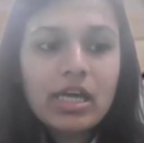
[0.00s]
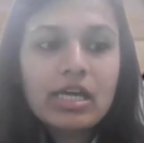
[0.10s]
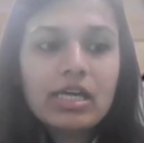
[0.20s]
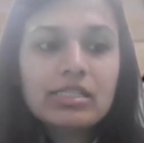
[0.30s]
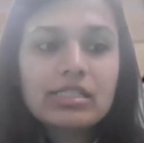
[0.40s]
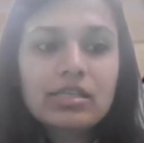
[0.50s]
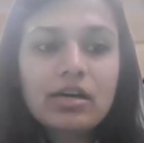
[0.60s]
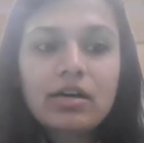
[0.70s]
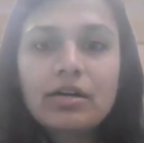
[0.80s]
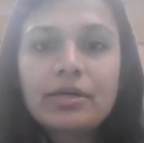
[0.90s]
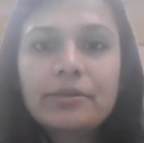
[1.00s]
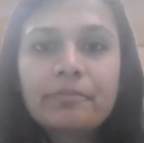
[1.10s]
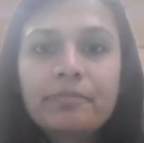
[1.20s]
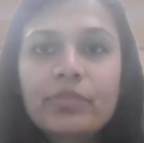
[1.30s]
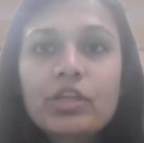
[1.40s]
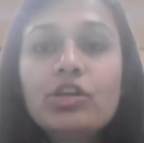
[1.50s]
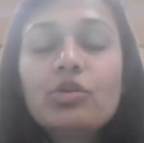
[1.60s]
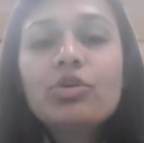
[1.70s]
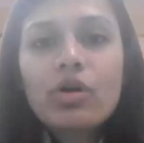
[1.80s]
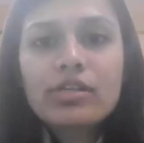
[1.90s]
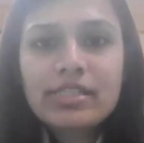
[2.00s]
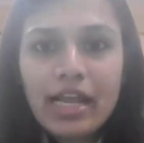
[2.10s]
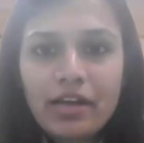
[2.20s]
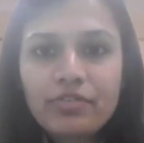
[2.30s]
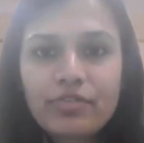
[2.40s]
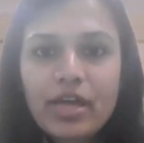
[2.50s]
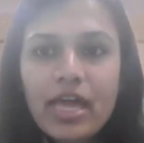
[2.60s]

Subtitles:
is you yourself.